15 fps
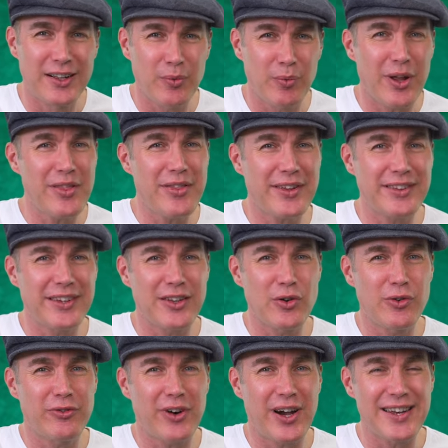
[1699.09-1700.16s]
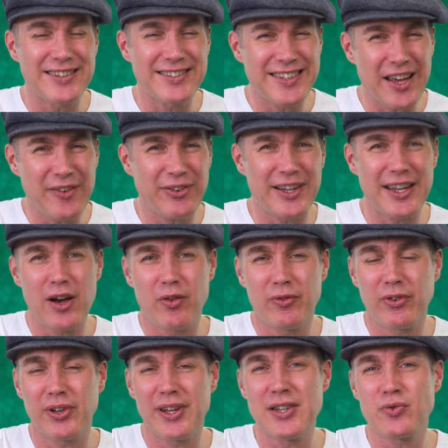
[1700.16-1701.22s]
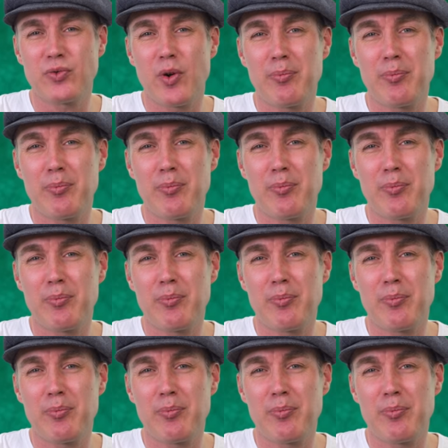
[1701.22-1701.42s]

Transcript: one thing that you'll find definitely helpful is